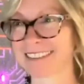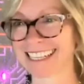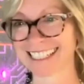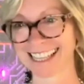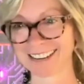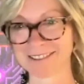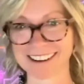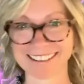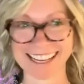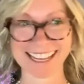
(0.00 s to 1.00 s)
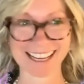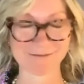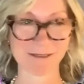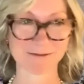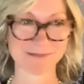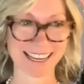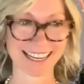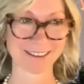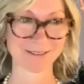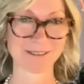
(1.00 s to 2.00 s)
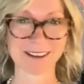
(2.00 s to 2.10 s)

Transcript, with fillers: because I think we're probably